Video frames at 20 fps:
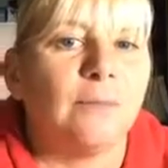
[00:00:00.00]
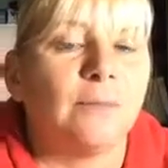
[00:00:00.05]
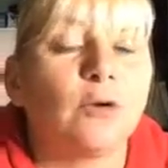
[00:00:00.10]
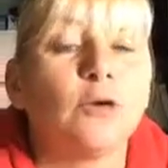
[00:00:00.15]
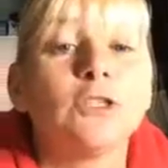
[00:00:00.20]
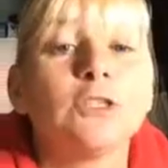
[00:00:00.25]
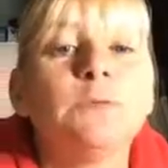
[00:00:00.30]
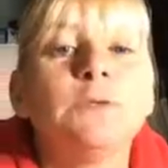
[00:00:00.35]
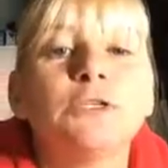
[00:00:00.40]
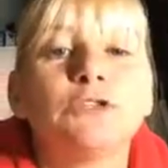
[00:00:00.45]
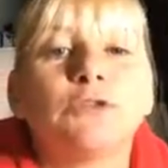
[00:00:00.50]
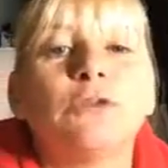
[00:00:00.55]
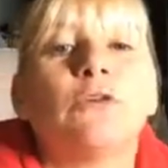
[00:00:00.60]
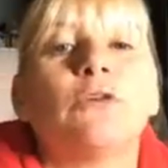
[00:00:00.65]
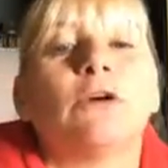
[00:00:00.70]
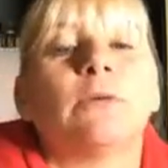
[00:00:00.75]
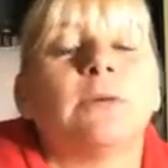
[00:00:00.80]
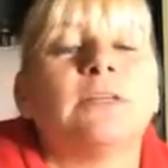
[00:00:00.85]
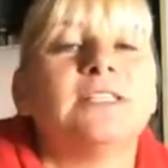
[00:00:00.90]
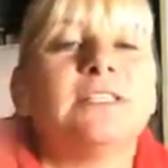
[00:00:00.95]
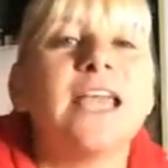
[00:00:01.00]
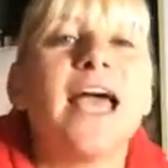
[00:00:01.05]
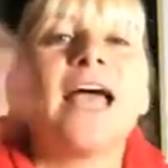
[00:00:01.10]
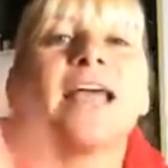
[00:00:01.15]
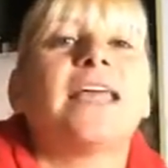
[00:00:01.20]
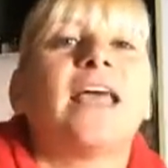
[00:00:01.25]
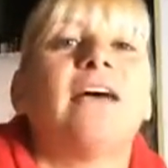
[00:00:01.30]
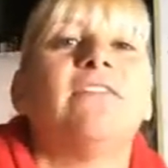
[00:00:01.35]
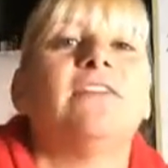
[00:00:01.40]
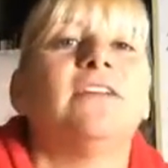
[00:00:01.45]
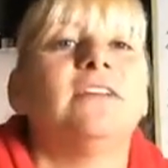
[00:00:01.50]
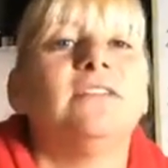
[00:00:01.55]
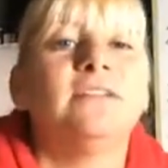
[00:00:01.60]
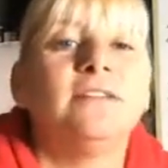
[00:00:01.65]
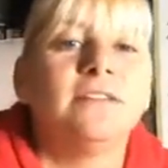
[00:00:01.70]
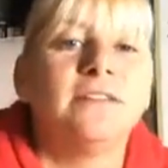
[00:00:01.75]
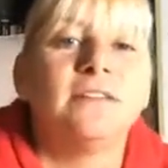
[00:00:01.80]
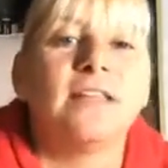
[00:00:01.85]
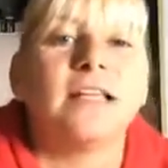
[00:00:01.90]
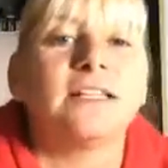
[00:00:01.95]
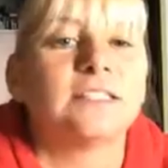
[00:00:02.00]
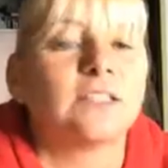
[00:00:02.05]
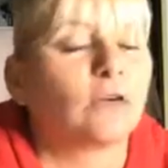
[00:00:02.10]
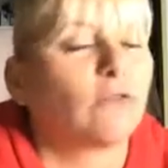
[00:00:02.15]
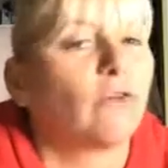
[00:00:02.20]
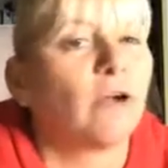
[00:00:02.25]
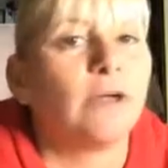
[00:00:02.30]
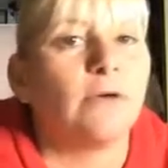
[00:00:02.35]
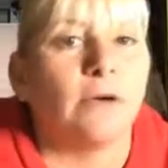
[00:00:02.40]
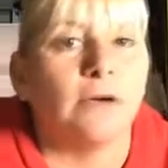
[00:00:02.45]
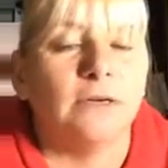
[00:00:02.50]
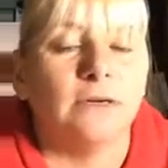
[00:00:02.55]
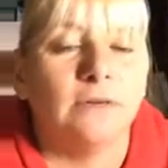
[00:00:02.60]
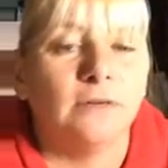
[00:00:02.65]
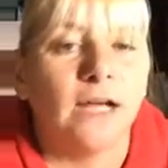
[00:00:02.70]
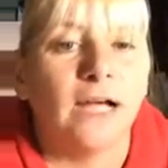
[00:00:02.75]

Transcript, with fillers: Christmas tree ornaments. Yeah, Kevin, that's a great one.